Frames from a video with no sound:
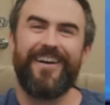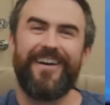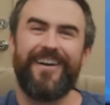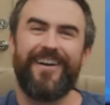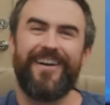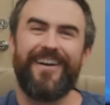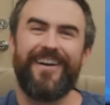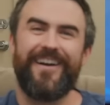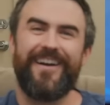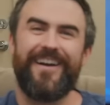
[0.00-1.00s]

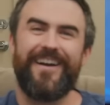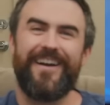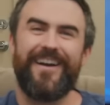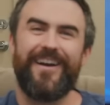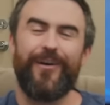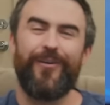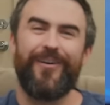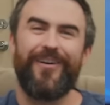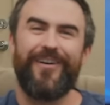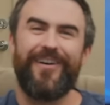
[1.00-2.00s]
This person isn't speaking.